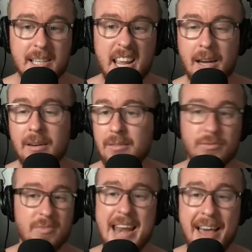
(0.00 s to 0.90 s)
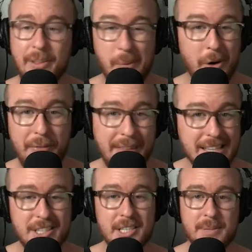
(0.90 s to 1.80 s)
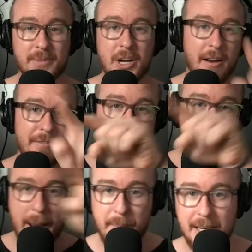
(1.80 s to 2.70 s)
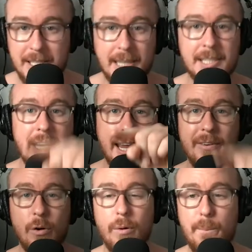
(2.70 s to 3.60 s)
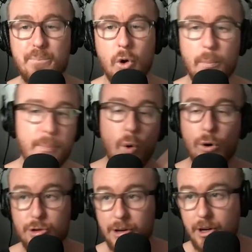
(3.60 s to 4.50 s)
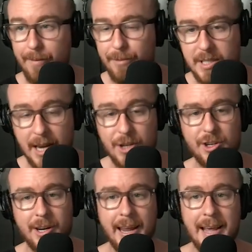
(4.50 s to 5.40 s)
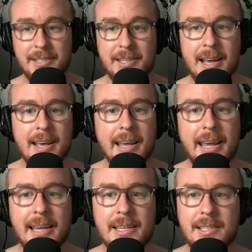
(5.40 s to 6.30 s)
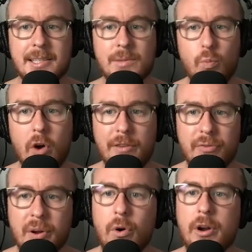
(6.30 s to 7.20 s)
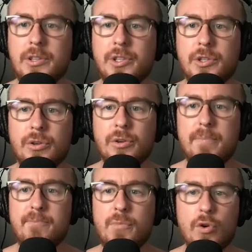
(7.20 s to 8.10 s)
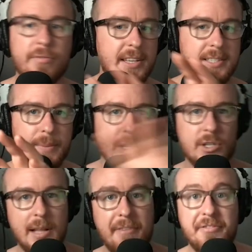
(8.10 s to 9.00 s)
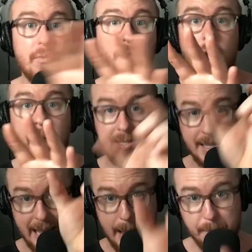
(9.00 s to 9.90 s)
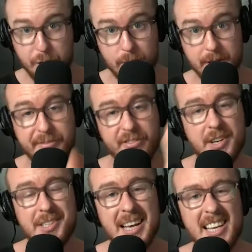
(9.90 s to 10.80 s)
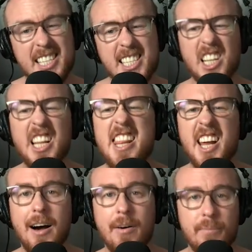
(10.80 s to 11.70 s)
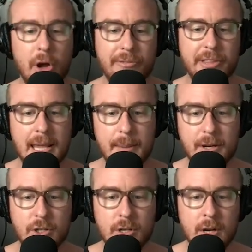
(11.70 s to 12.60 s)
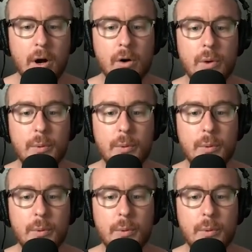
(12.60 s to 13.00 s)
thing, now that we're on this kind of 9:16 or portrait conversation, I guess, is what if we wanted to move this image left and right to capture a different slither of the image? Well, we